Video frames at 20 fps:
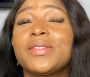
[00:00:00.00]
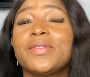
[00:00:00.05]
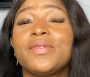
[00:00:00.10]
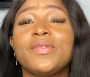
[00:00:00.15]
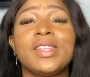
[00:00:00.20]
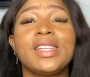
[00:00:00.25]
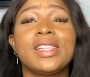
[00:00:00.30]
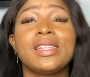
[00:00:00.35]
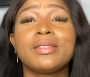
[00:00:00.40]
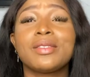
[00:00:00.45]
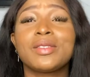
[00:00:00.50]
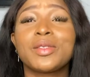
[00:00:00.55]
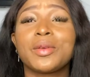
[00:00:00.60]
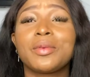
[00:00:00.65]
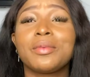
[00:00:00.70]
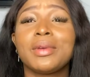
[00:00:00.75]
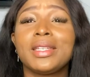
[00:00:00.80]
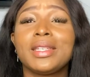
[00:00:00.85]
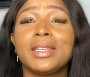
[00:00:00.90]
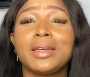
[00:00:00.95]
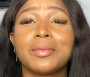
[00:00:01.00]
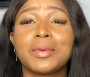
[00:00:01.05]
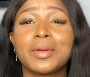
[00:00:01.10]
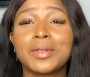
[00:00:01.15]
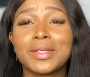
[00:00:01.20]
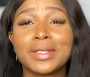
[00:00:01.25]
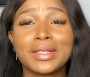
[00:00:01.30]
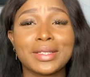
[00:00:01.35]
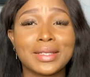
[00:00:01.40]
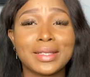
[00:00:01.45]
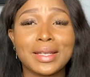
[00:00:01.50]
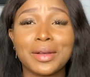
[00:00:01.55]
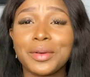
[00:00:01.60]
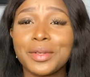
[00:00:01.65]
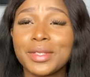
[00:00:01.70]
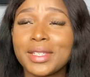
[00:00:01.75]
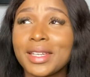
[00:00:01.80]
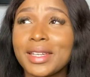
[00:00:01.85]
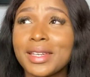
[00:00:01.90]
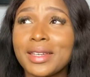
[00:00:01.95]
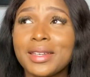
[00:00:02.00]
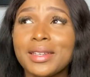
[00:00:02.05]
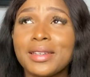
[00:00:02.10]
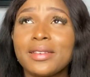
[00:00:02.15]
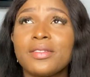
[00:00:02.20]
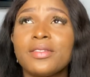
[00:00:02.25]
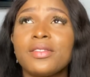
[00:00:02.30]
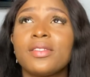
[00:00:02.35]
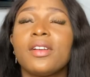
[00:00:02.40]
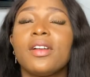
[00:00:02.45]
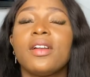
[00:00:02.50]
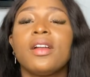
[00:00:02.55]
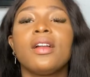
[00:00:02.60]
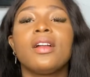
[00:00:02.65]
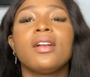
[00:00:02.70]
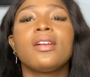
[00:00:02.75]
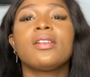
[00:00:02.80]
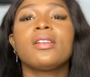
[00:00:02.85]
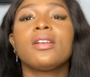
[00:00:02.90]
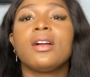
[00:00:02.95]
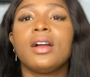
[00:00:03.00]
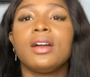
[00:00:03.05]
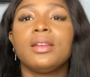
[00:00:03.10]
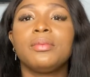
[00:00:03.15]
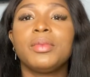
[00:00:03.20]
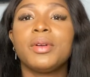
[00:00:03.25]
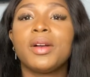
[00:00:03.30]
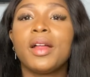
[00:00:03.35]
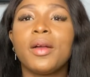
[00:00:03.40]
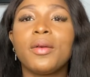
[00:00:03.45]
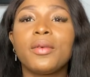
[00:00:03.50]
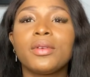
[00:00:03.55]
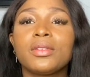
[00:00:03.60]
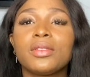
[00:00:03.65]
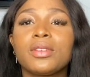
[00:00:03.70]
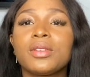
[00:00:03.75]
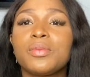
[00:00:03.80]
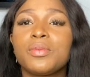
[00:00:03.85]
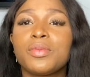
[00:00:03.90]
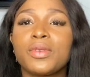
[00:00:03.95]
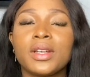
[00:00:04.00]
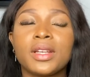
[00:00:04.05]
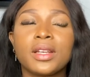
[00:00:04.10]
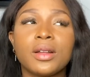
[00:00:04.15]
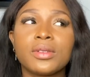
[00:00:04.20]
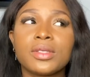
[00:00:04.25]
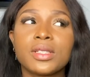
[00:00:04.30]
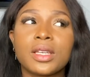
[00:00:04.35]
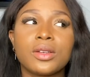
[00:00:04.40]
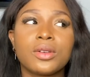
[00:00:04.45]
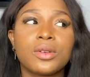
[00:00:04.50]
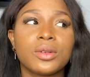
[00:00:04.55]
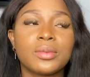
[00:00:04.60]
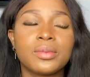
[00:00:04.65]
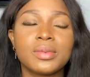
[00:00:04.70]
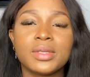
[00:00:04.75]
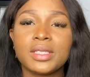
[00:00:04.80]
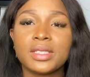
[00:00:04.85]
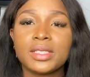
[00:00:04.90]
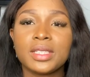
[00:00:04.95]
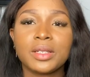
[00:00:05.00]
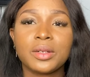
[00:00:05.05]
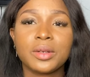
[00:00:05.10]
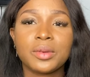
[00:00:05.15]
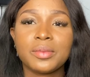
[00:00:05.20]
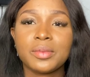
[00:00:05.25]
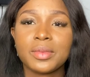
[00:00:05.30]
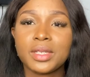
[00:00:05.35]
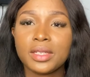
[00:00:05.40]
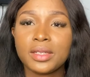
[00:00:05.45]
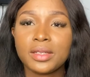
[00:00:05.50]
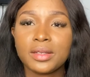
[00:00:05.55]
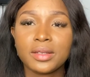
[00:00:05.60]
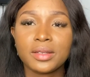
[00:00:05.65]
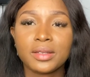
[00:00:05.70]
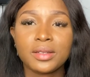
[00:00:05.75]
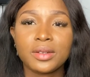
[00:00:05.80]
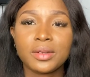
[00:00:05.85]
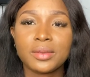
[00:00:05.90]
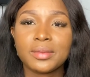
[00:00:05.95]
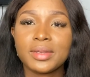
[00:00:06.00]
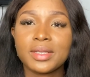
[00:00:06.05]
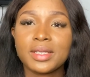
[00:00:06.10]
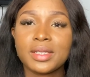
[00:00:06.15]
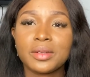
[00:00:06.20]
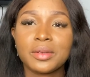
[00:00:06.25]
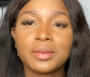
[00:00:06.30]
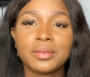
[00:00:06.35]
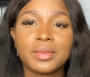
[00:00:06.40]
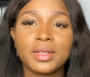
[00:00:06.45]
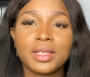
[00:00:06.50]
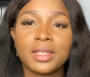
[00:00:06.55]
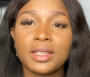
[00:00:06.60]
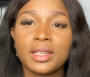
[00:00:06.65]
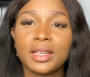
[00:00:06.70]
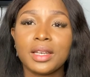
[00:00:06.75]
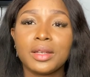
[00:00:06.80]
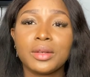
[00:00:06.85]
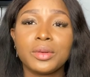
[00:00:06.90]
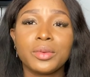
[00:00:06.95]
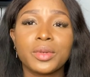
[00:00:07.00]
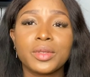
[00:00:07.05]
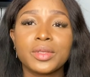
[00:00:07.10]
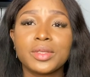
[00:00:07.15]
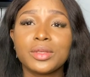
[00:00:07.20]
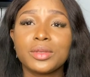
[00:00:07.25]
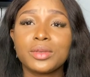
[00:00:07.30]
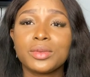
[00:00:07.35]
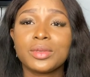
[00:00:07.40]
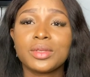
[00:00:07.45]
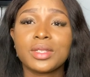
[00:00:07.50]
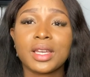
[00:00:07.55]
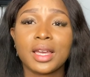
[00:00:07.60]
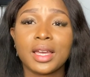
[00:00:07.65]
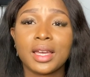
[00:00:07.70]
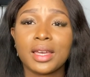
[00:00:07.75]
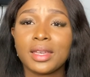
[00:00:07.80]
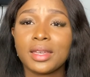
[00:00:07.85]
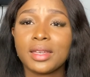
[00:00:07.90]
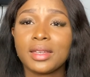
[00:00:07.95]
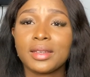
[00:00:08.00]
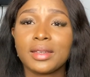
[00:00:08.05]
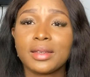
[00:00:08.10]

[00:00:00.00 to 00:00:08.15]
feeling so many emotions. I was like, God, but I was just praying. I was like, God, please help me. God, please help me. I don't want to die.